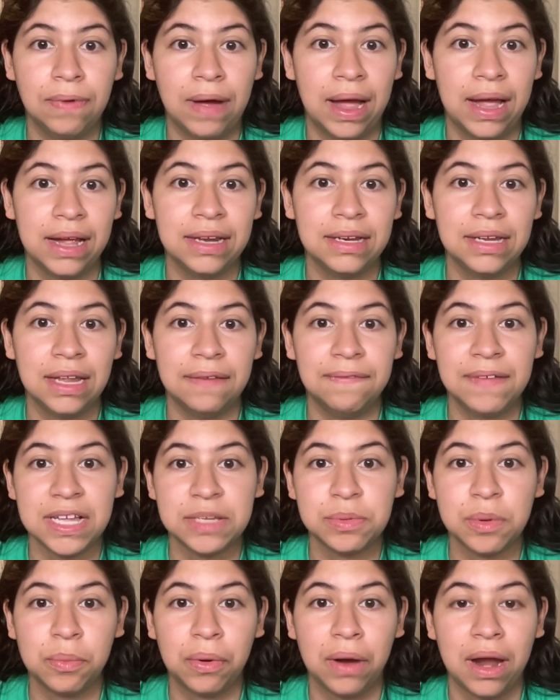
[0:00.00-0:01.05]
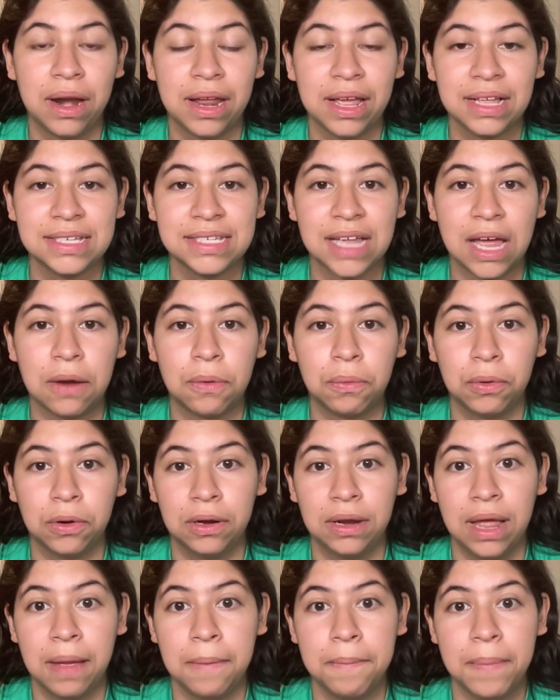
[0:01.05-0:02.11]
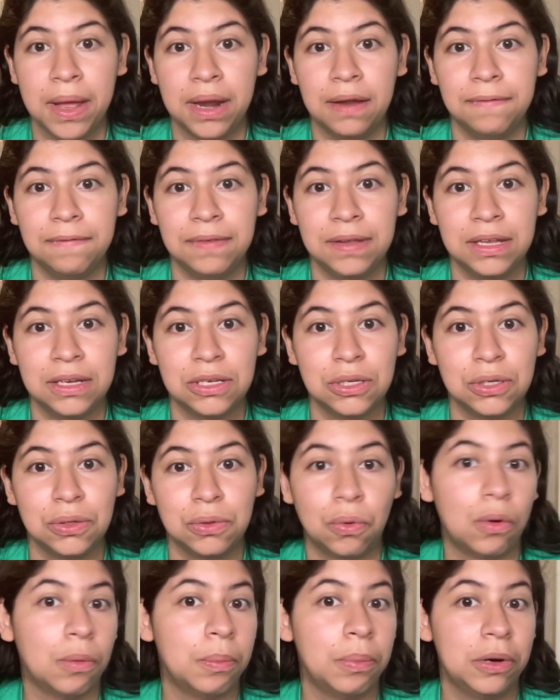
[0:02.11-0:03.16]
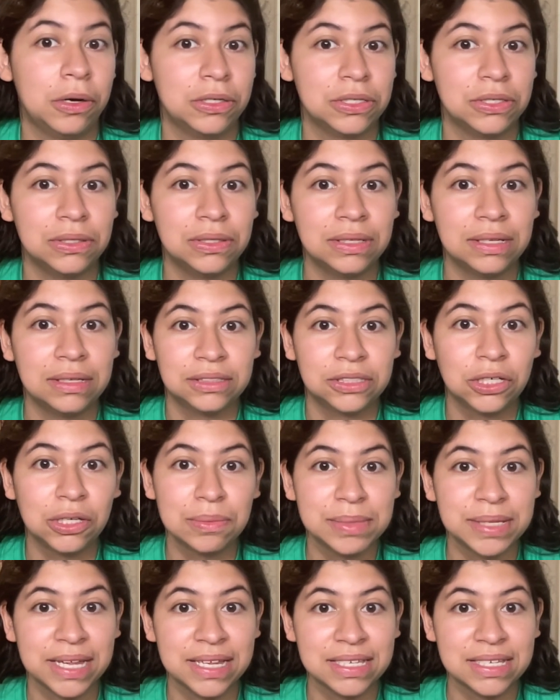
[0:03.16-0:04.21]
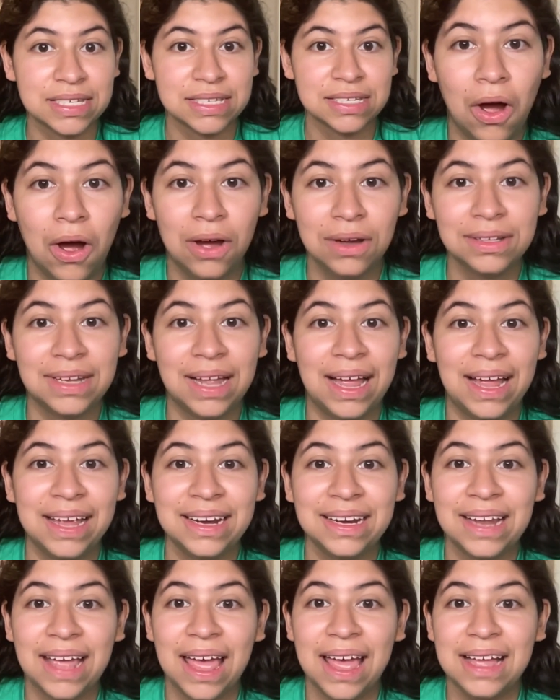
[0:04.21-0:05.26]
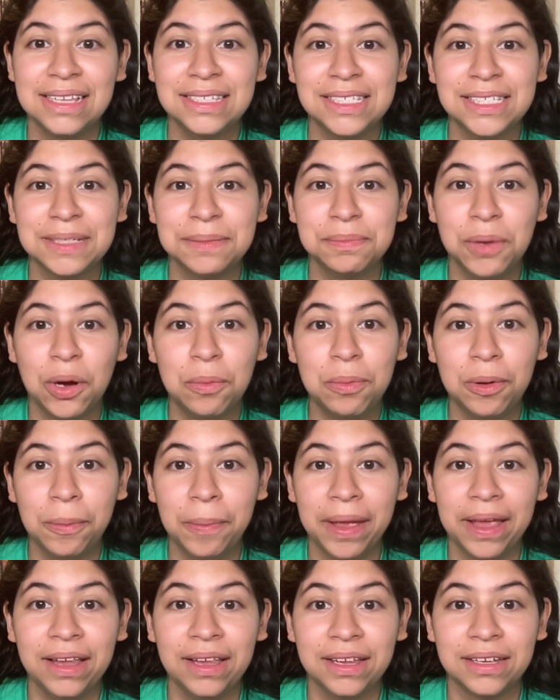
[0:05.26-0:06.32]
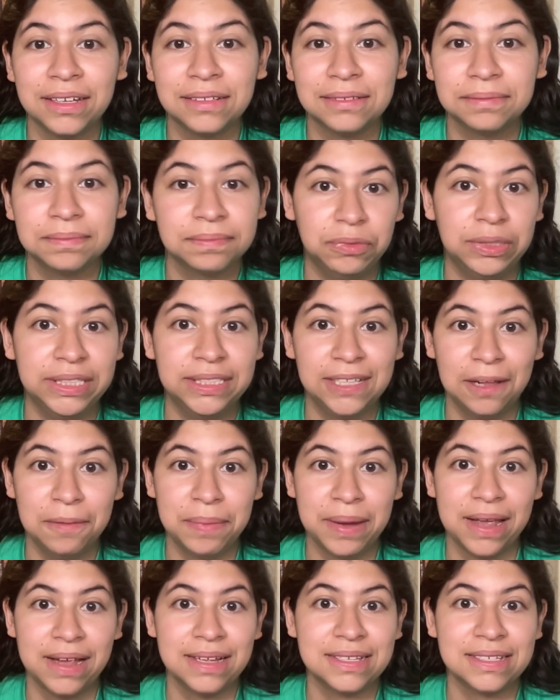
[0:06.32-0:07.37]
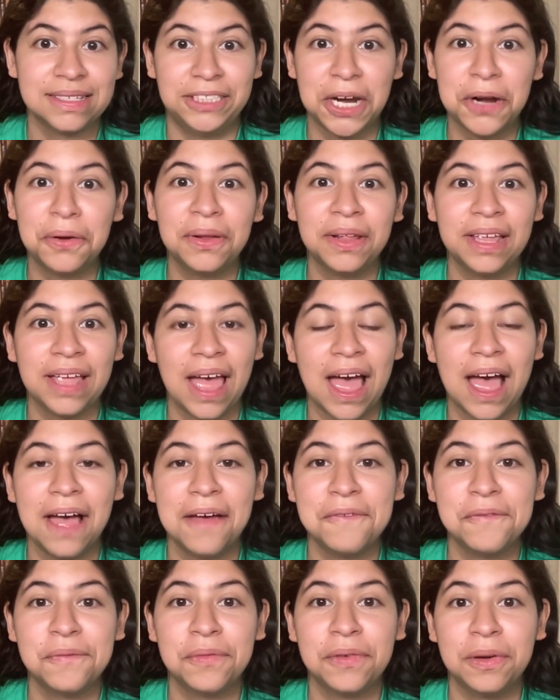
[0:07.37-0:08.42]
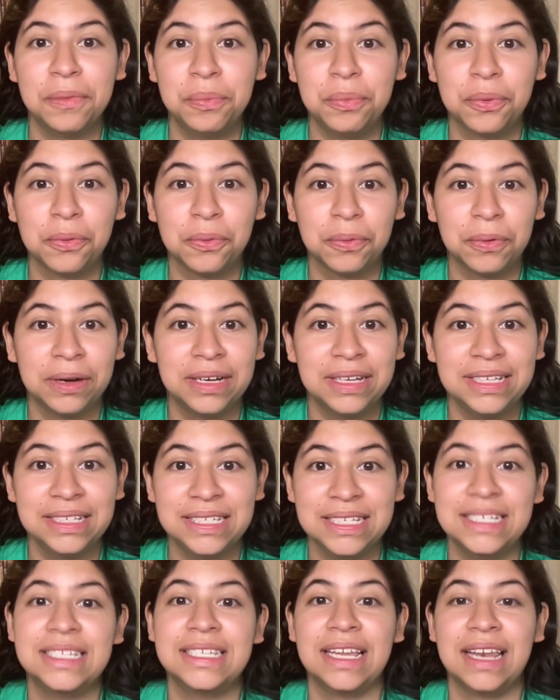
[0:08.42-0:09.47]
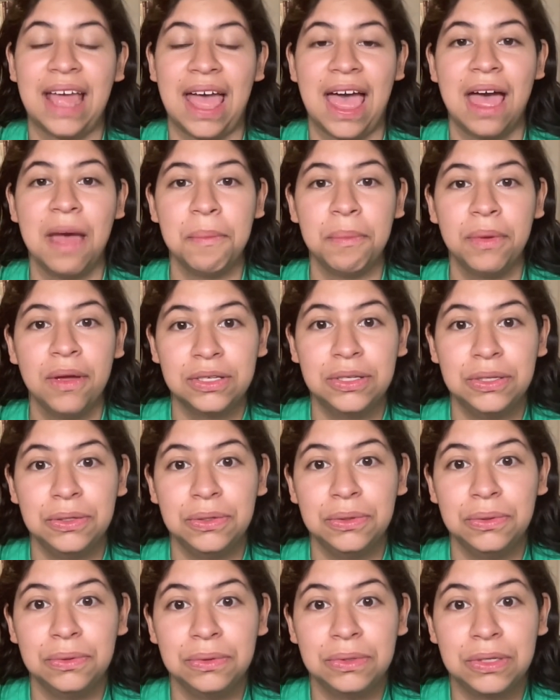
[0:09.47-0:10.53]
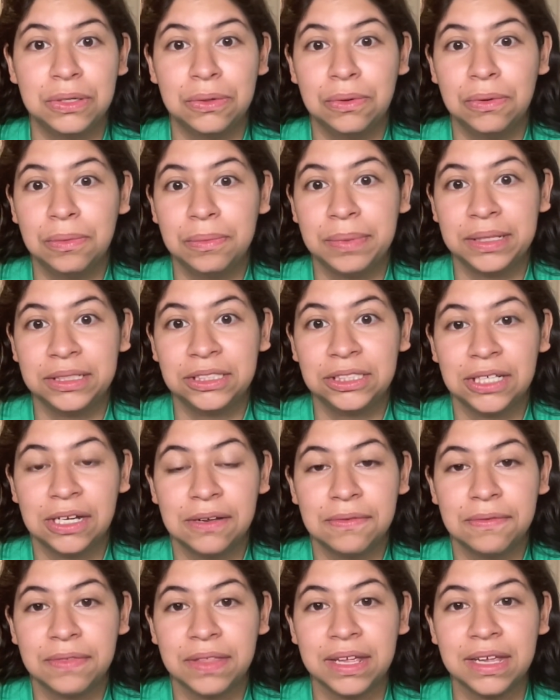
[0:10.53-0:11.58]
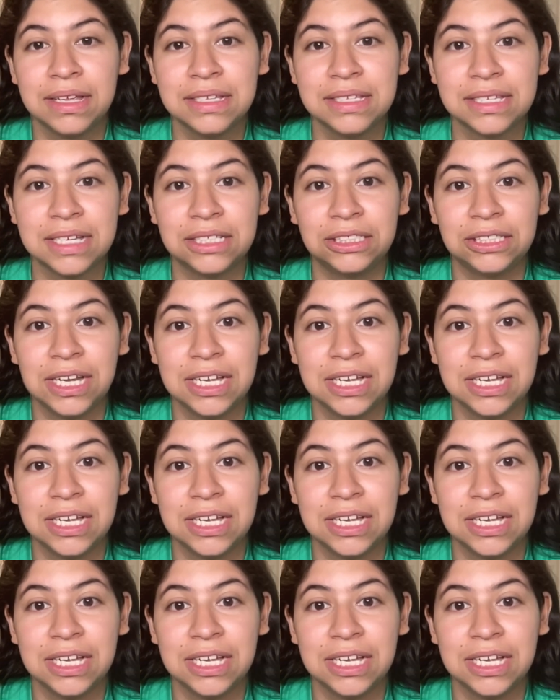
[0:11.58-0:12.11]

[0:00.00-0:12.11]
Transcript: find investment products that would benefit your personal circumstances. Online and mobile banking. Retail banks generally have a pretty decent app to do a bunch of things such